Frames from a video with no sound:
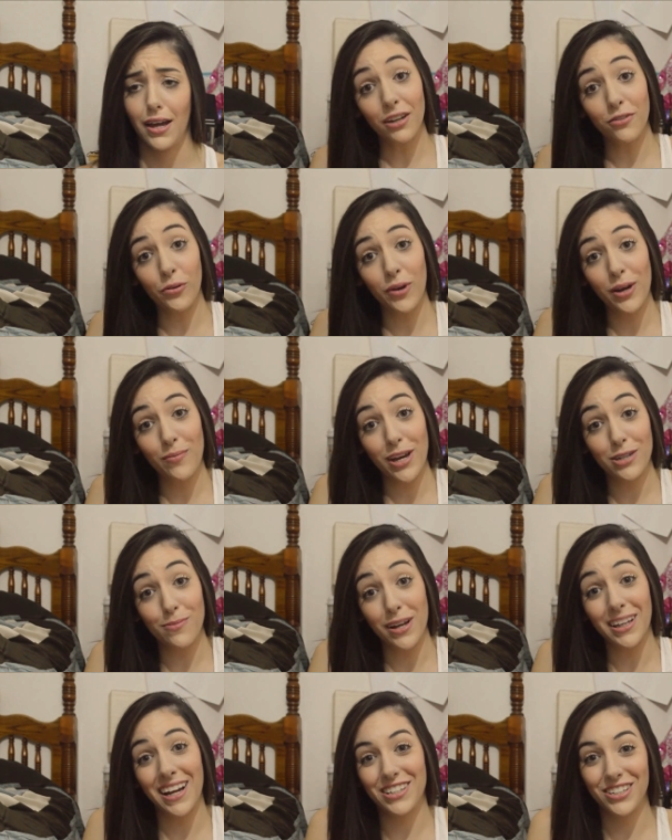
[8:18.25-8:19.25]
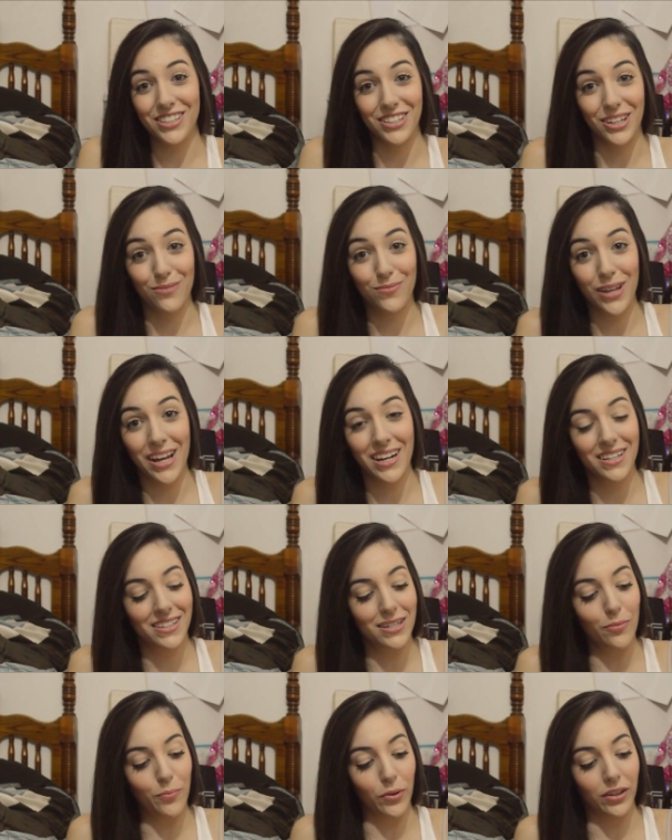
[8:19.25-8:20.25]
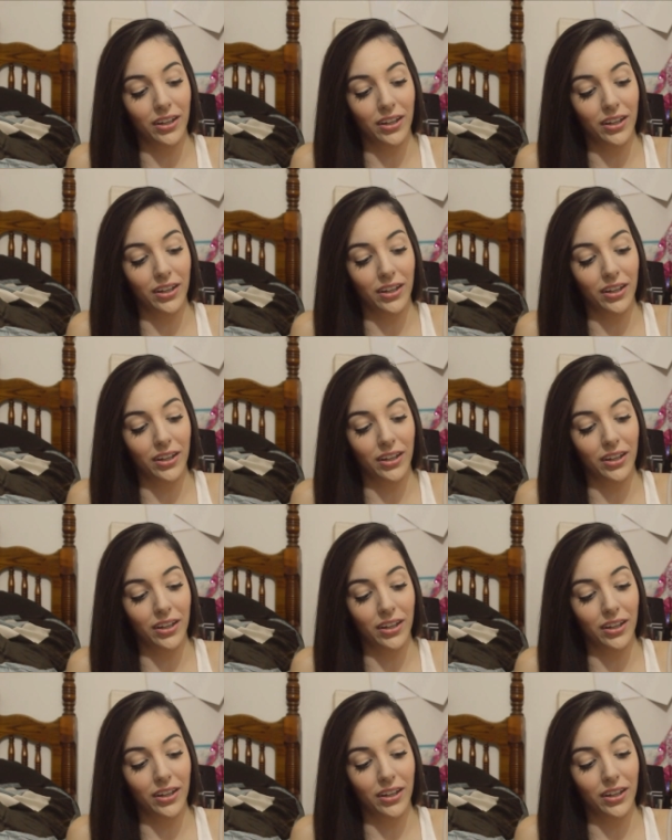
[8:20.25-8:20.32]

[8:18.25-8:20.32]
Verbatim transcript: I love the way it makes my lashes look, plain and simple.